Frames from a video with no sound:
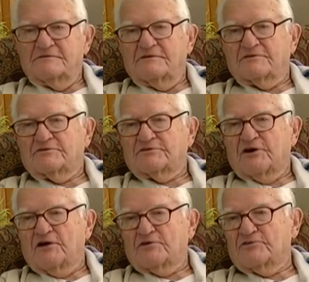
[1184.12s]
look at
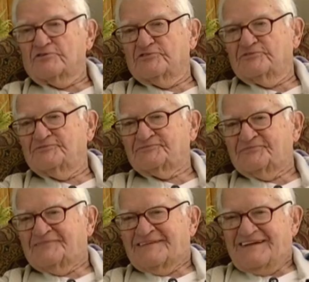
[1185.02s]
Congress
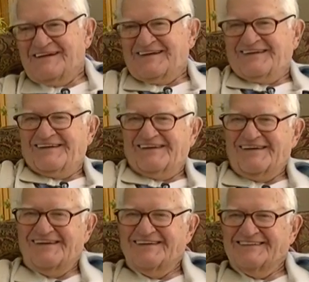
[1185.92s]

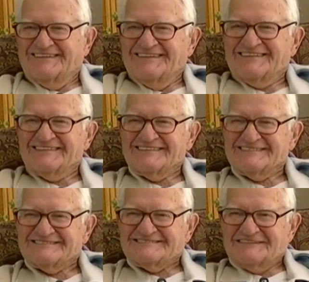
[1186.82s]

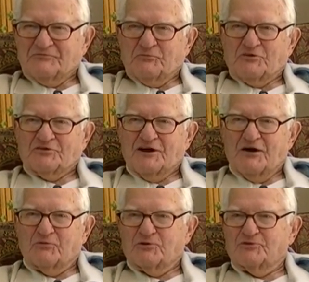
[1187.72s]
and wonder how
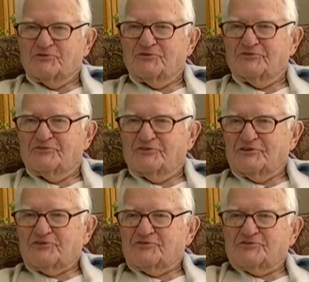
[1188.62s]
we're doing for
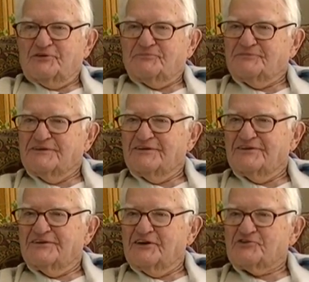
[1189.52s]
leadership in
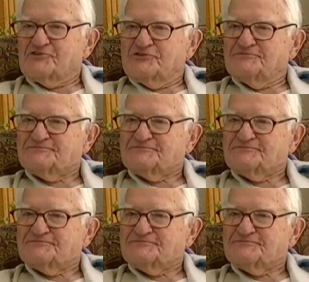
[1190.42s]
the nation.